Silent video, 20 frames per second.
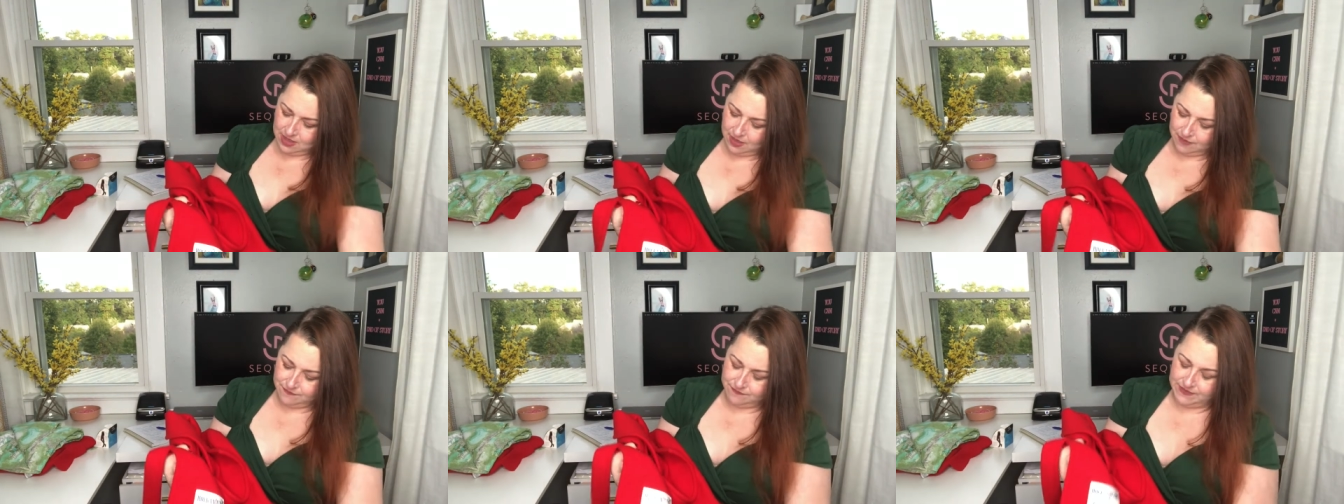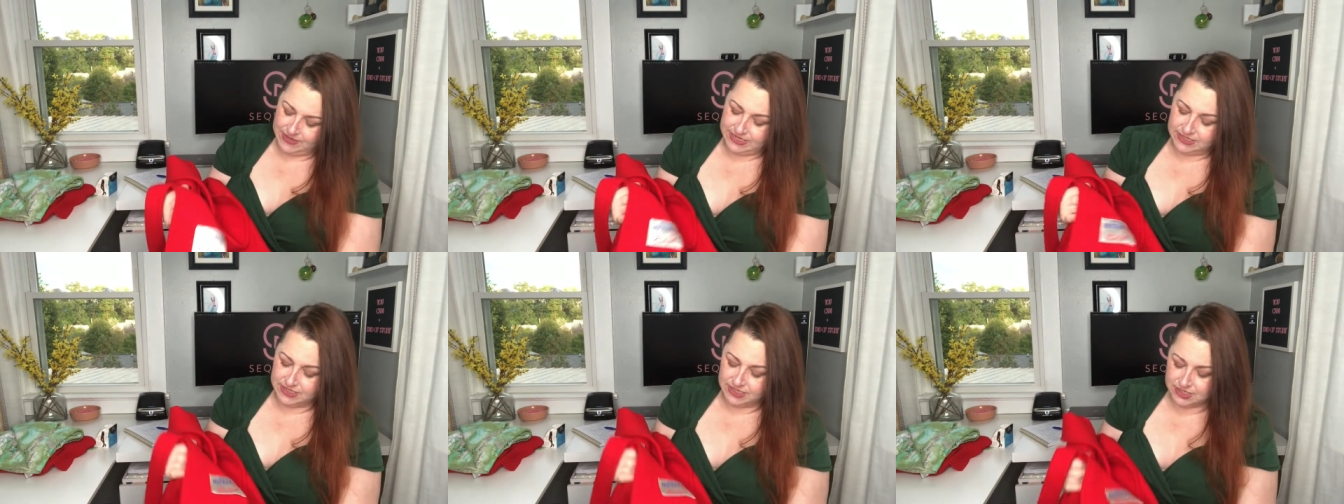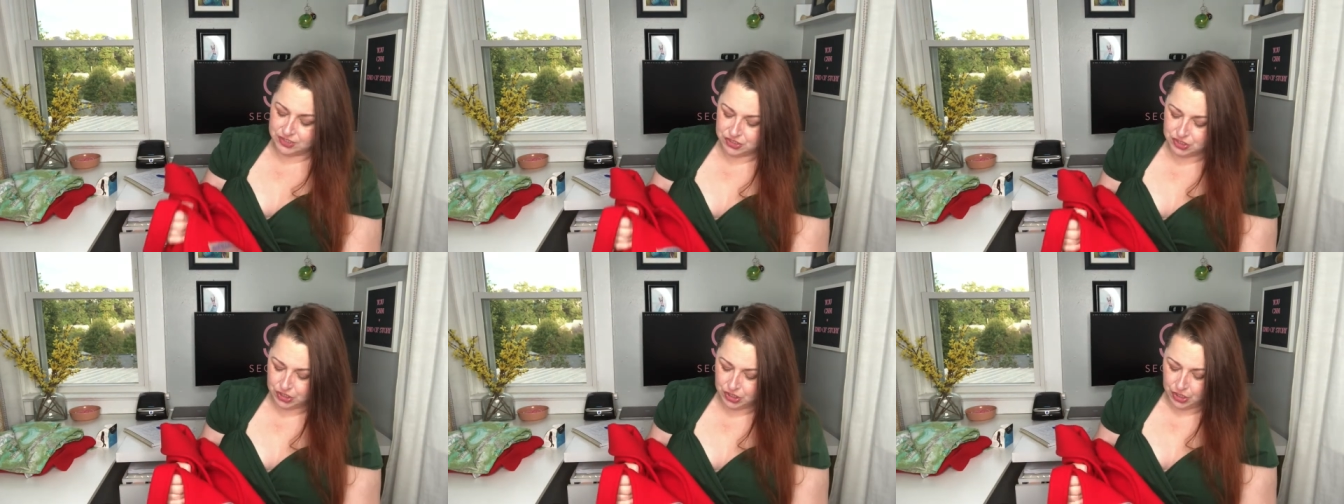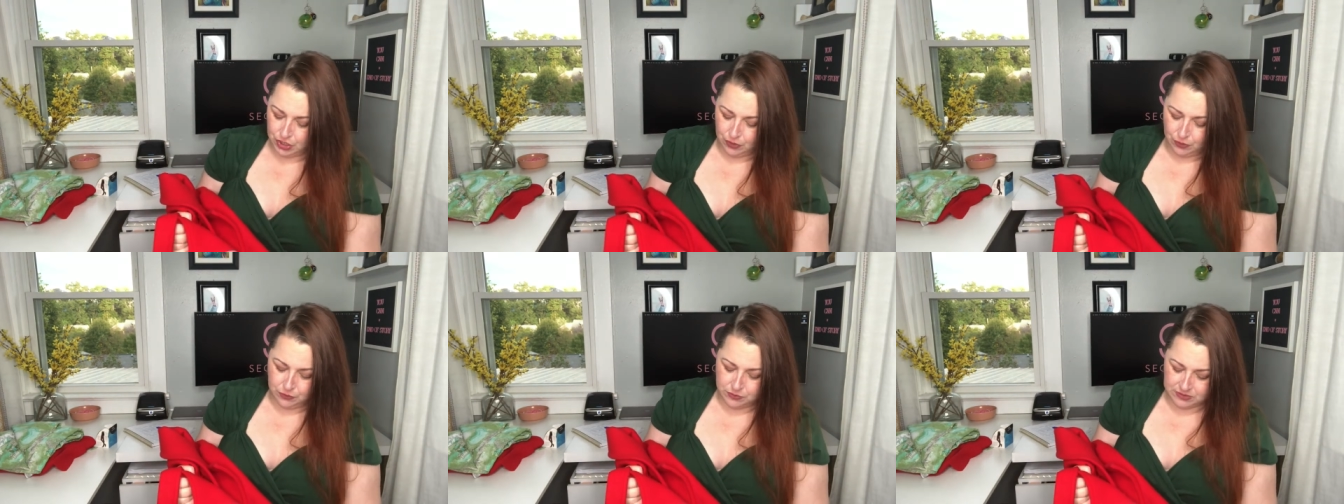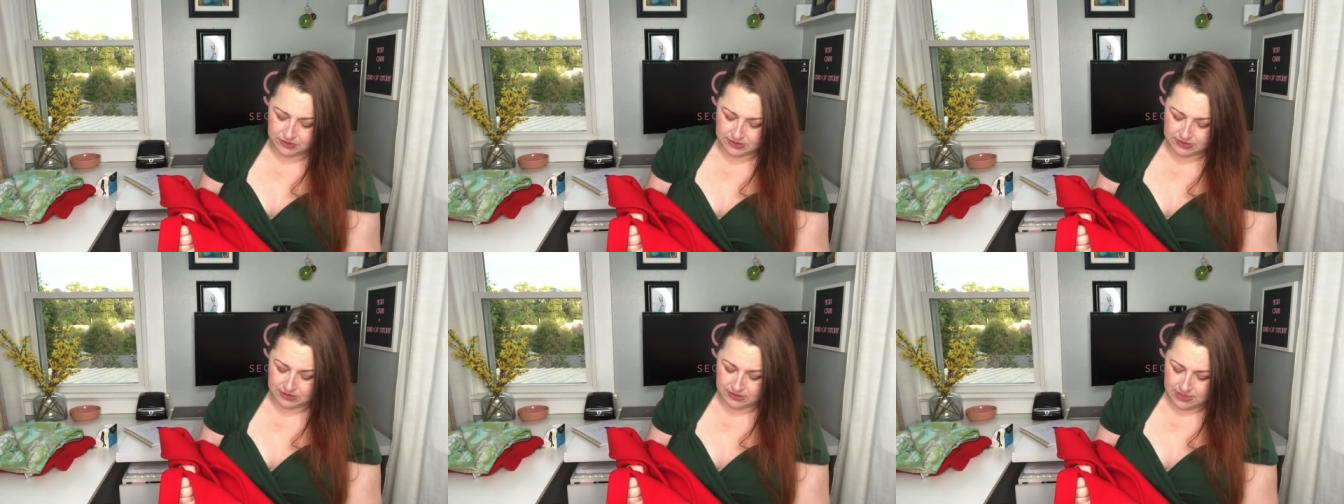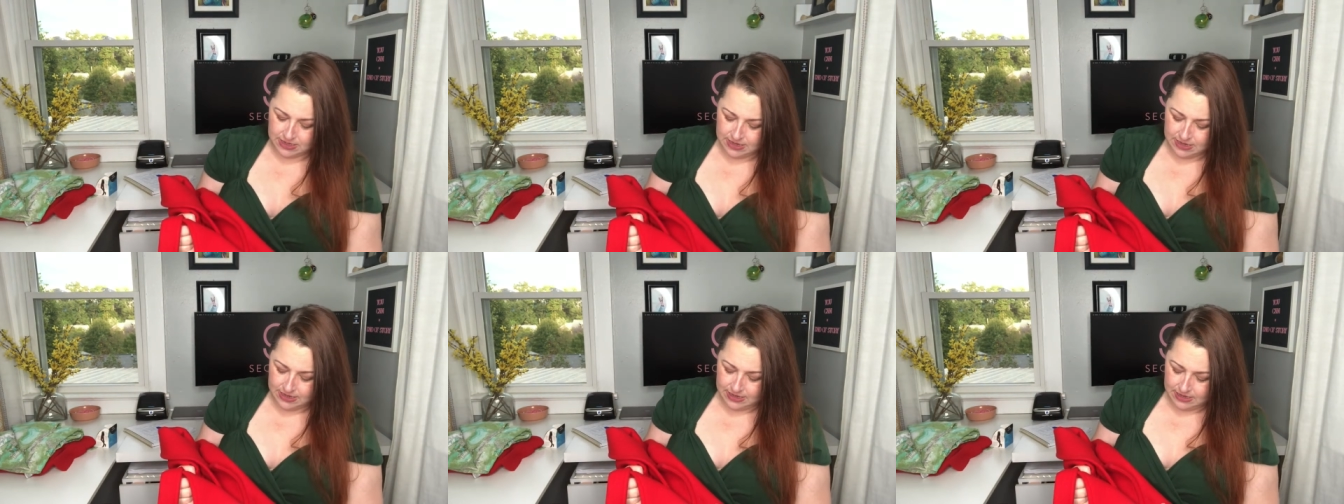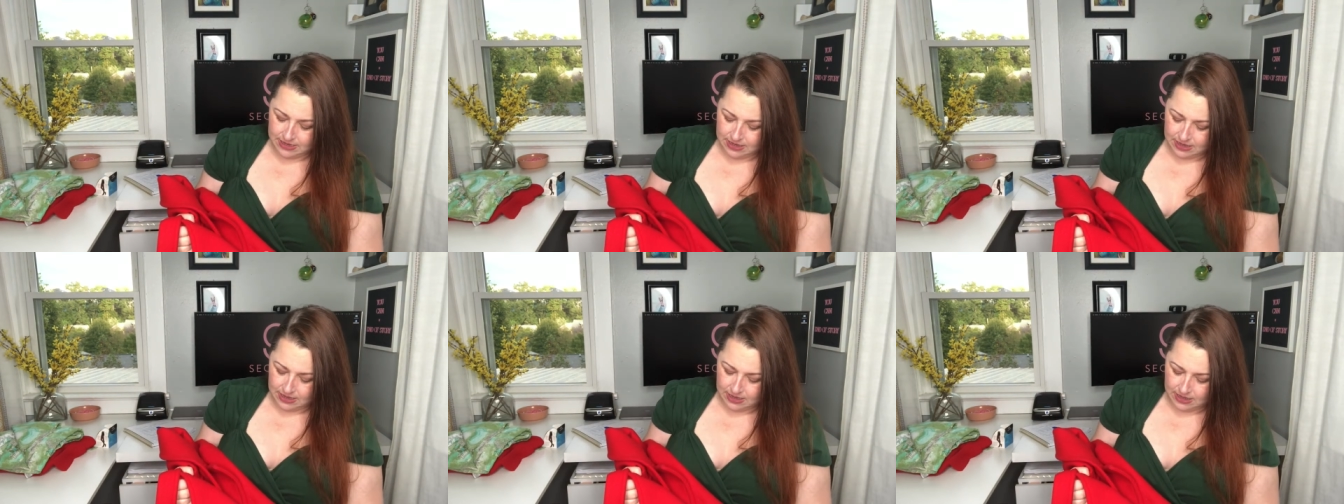vintage coat.
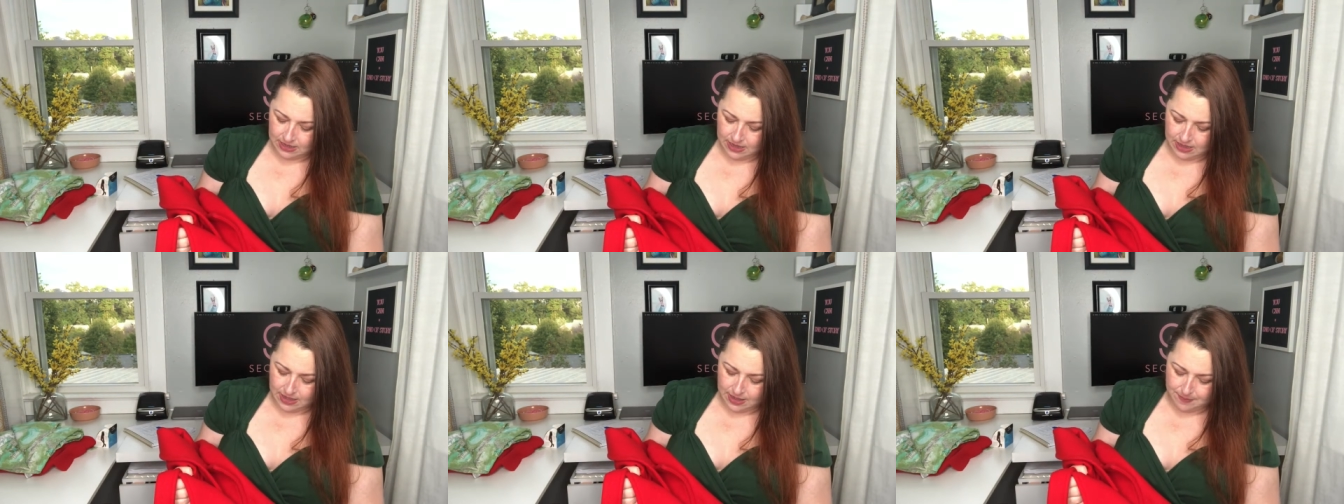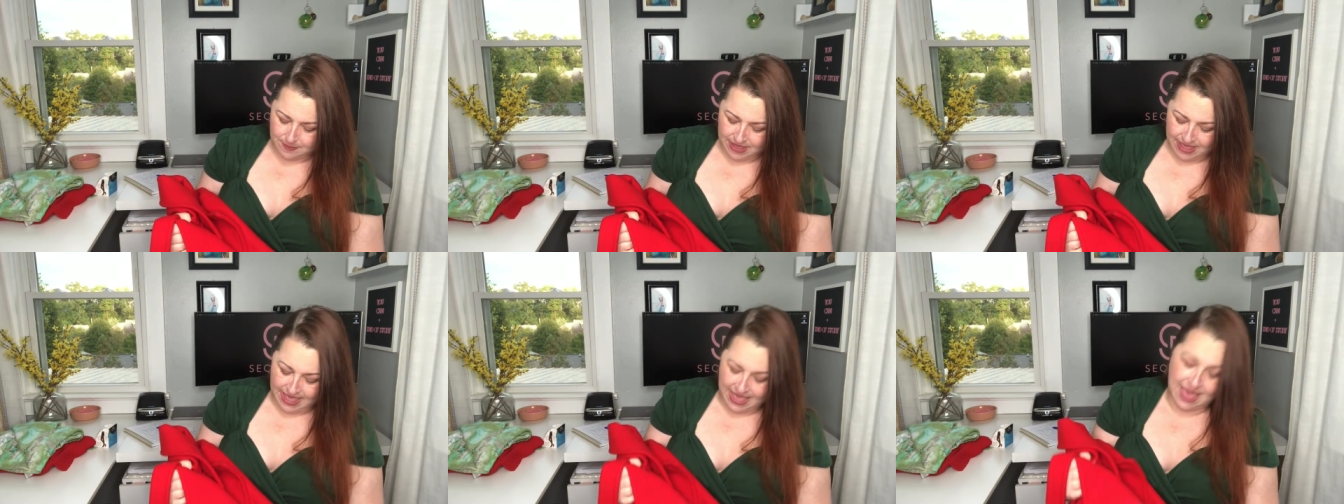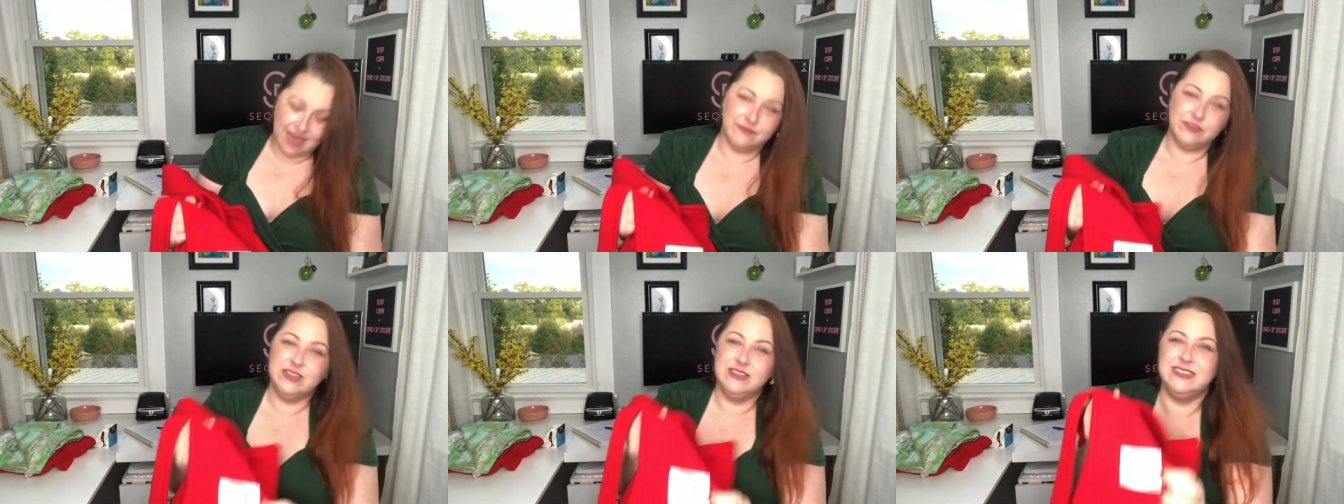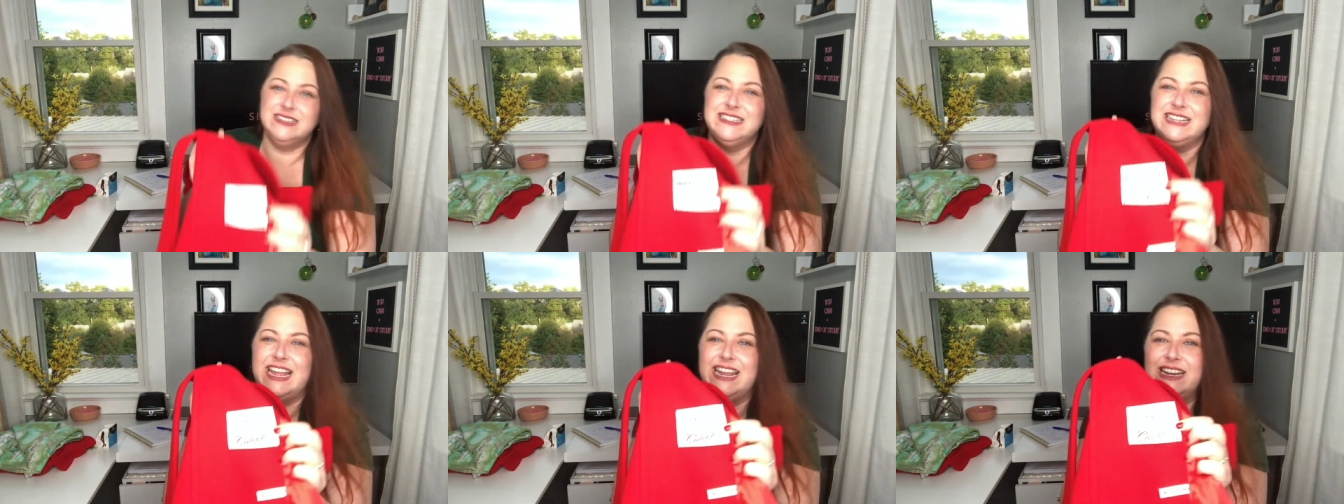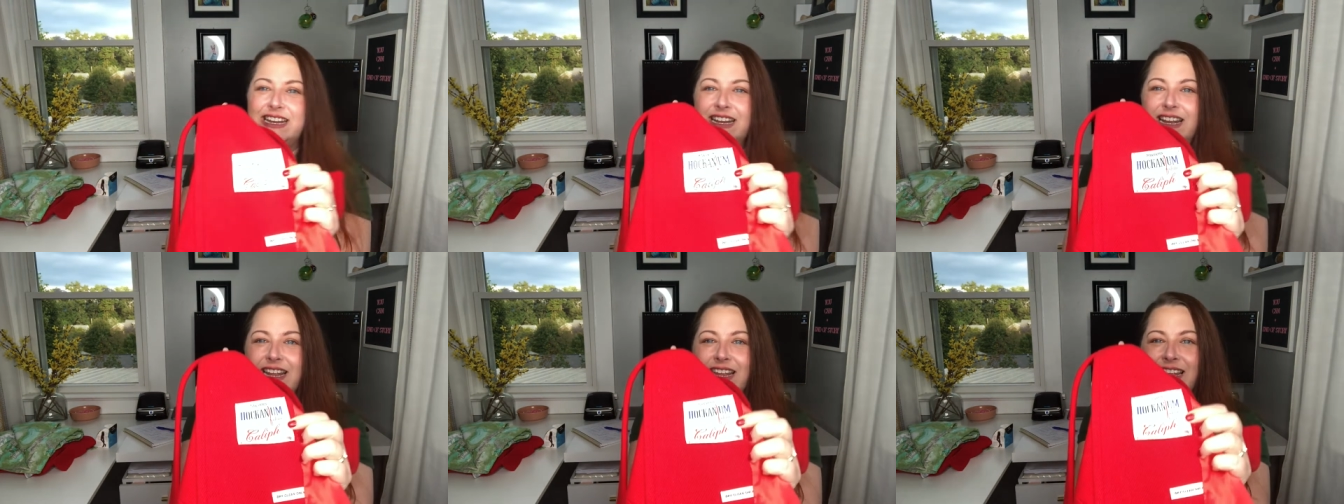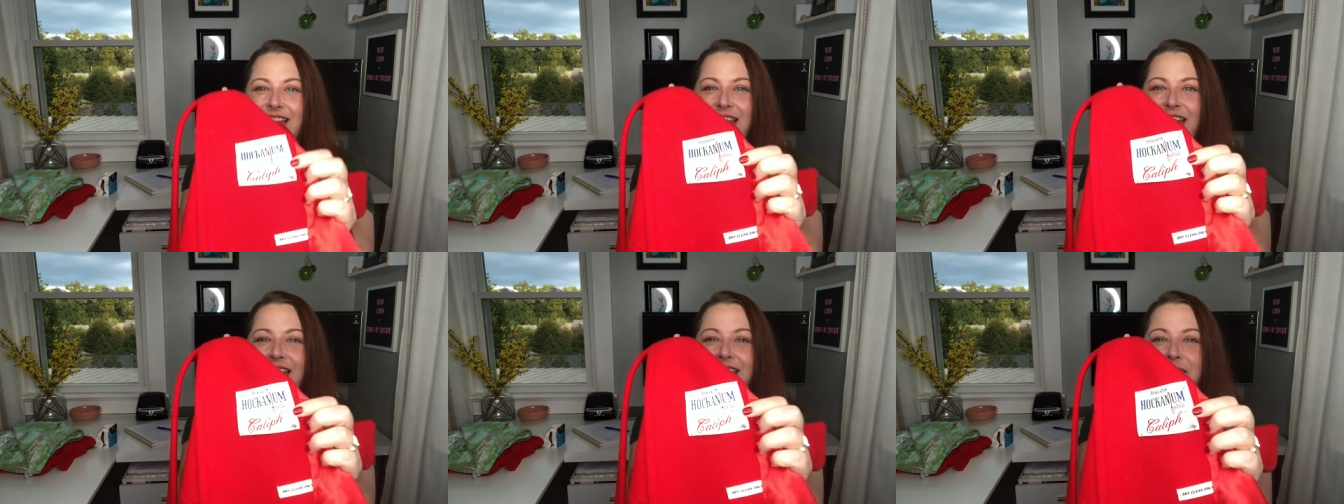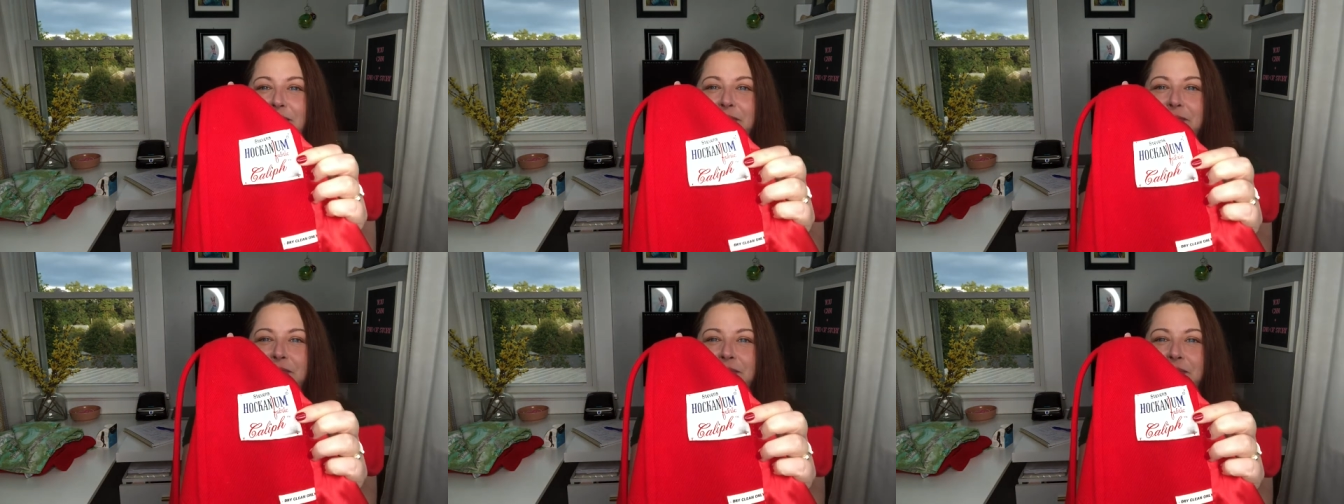I haven't dated it yet.